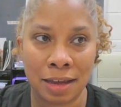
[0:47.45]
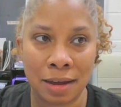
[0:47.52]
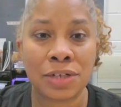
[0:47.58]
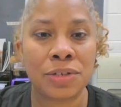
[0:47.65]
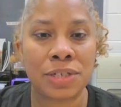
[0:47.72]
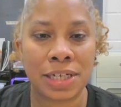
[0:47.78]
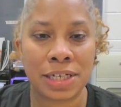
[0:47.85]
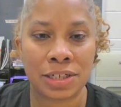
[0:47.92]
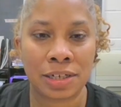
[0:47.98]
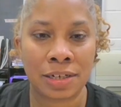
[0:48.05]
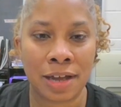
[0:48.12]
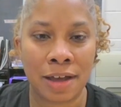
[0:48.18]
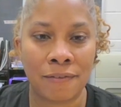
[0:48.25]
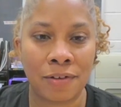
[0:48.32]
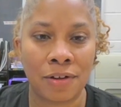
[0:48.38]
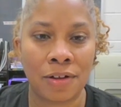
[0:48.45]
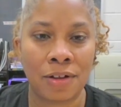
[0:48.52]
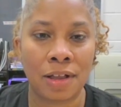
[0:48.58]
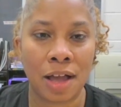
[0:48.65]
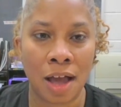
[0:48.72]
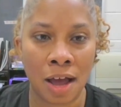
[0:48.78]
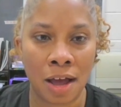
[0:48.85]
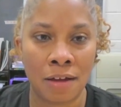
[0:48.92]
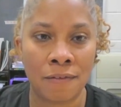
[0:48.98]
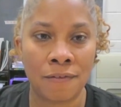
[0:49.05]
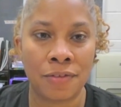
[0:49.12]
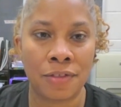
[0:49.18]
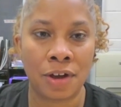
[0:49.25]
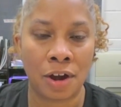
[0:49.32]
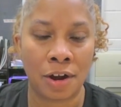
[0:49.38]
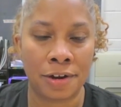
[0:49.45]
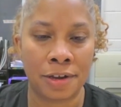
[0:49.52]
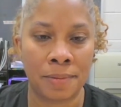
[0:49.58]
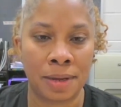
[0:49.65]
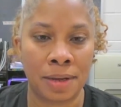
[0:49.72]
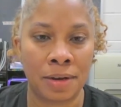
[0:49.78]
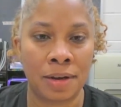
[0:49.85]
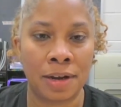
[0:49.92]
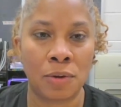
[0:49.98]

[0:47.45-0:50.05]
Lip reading: denotation level of the argument,